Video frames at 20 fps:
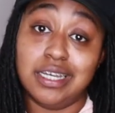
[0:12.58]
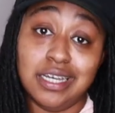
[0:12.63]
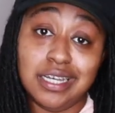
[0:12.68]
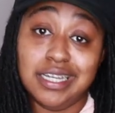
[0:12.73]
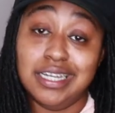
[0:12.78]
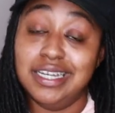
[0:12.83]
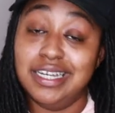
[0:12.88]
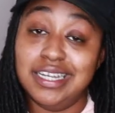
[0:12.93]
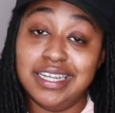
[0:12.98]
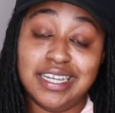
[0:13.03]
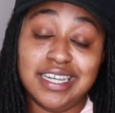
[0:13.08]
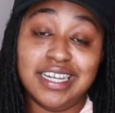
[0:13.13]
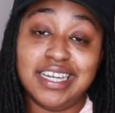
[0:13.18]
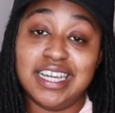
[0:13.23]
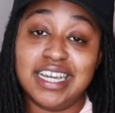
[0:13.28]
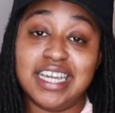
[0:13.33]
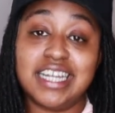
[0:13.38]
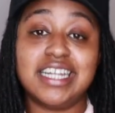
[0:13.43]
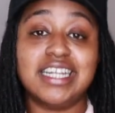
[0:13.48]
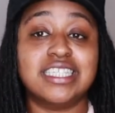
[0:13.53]

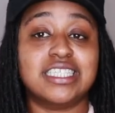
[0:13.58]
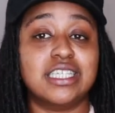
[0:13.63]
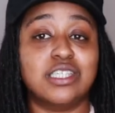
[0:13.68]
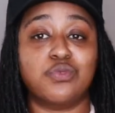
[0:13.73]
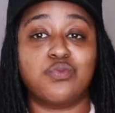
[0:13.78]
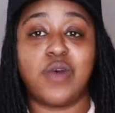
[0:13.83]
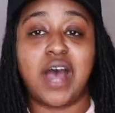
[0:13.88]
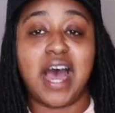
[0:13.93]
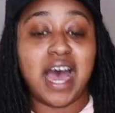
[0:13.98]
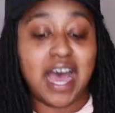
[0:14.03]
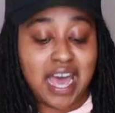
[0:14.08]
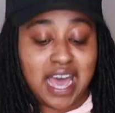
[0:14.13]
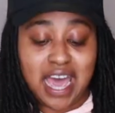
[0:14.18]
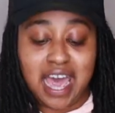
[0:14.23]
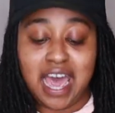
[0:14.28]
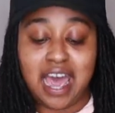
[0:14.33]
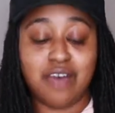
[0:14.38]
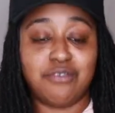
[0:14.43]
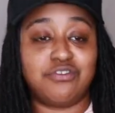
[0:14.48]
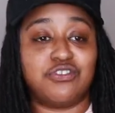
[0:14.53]
and this is what I
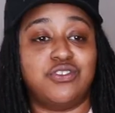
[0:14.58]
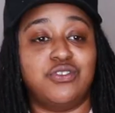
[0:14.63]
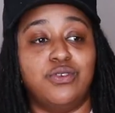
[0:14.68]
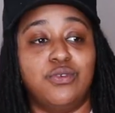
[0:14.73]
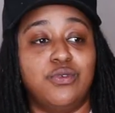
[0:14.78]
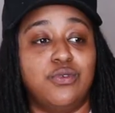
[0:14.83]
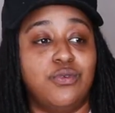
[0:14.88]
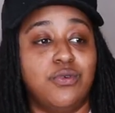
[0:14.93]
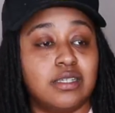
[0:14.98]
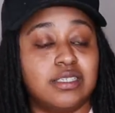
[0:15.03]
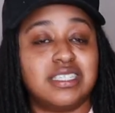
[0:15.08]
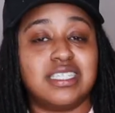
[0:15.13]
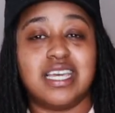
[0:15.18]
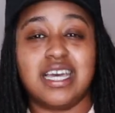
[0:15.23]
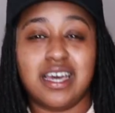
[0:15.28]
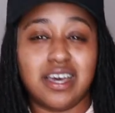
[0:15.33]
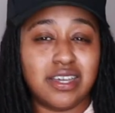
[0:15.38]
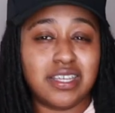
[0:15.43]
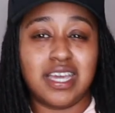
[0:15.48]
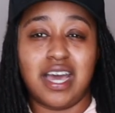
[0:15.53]
have to
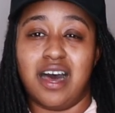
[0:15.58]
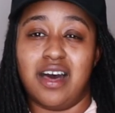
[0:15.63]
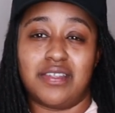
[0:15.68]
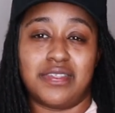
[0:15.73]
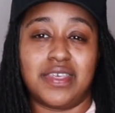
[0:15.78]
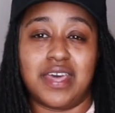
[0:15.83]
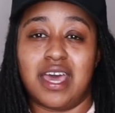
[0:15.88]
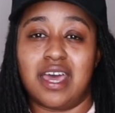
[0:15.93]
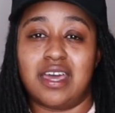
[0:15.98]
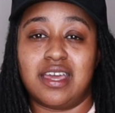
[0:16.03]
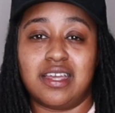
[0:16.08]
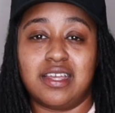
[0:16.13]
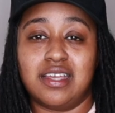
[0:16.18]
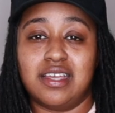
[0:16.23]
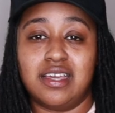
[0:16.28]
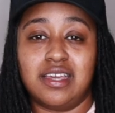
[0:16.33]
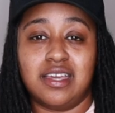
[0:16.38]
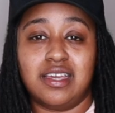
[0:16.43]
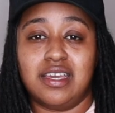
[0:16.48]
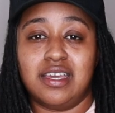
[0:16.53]
tell y'all that.
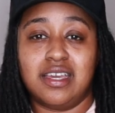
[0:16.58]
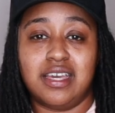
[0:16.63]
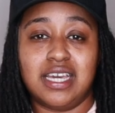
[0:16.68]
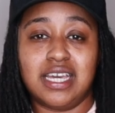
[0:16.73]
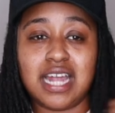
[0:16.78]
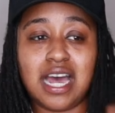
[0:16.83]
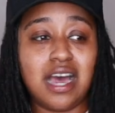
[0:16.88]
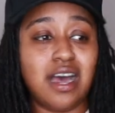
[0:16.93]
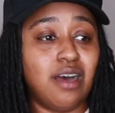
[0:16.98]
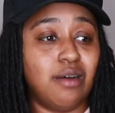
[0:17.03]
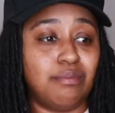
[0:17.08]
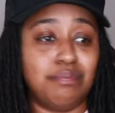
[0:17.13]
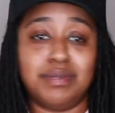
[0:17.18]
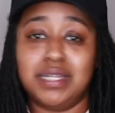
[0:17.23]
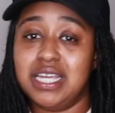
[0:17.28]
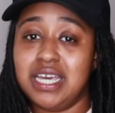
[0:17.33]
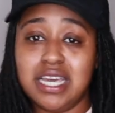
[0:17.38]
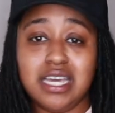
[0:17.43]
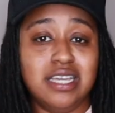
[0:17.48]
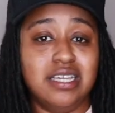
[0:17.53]
And I,
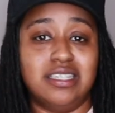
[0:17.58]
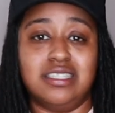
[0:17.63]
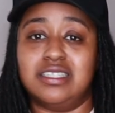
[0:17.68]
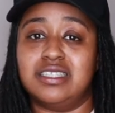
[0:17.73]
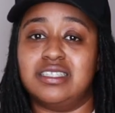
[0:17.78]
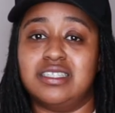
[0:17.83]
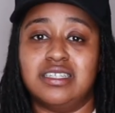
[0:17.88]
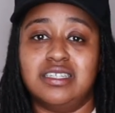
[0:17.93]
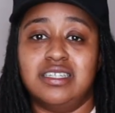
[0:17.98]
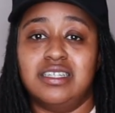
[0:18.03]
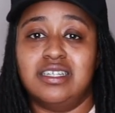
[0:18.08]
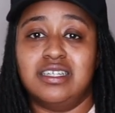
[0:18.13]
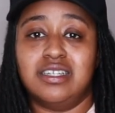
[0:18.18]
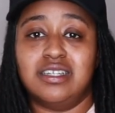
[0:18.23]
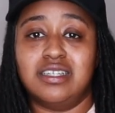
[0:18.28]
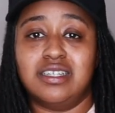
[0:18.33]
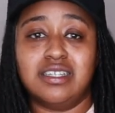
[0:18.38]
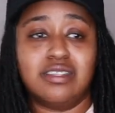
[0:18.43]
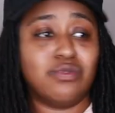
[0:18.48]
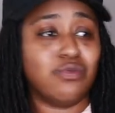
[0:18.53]
please,
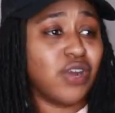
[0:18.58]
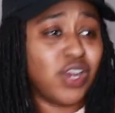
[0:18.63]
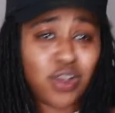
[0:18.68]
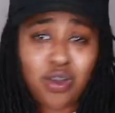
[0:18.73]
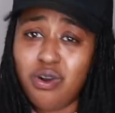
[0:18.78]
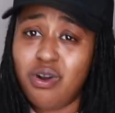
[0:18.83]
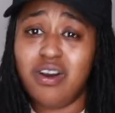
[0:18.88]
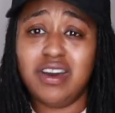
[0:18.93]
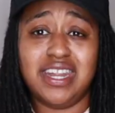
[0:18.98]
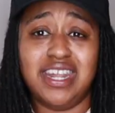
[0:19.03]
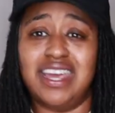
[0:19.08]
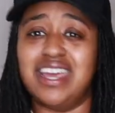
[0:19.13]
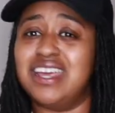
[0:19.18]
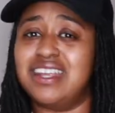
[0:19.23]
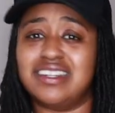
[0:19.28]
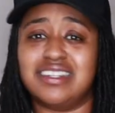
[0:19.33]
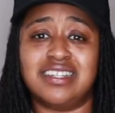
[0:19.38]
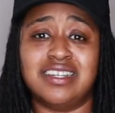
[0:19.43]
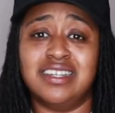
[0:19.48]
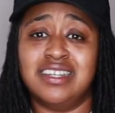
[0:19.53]
record
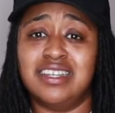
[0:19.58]
it.